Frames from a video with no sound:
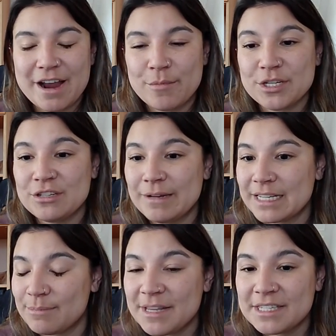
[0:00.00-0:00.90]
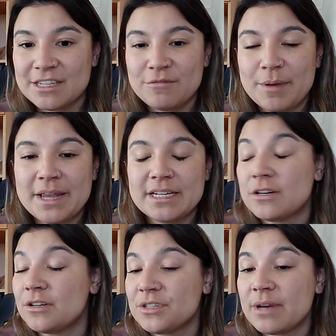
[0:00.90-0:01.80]
how much expenses you've paid, and
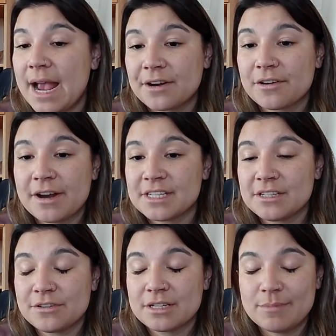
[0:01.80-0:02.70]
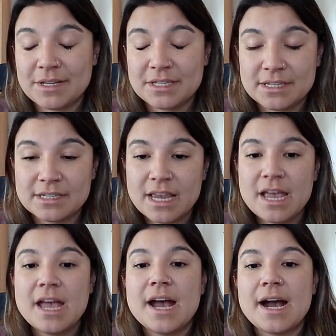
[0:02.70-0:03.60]
it also categorizes your expenses
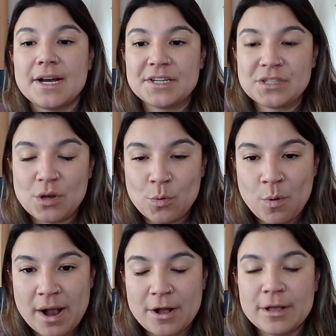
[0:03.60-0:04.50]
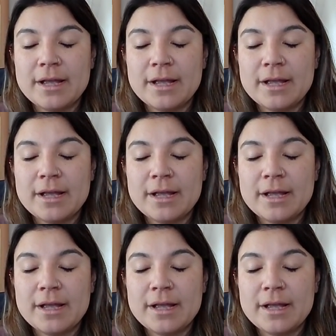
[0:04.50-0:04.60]
as well,